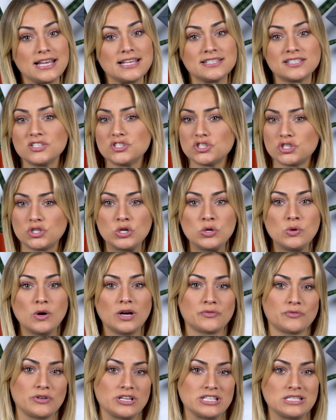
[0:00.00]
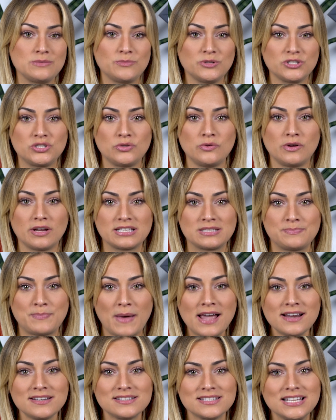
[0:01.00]
isn't too unreasonable to
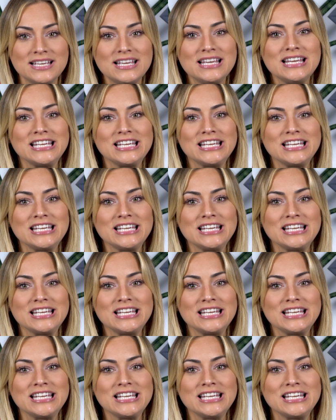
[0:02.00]
expect,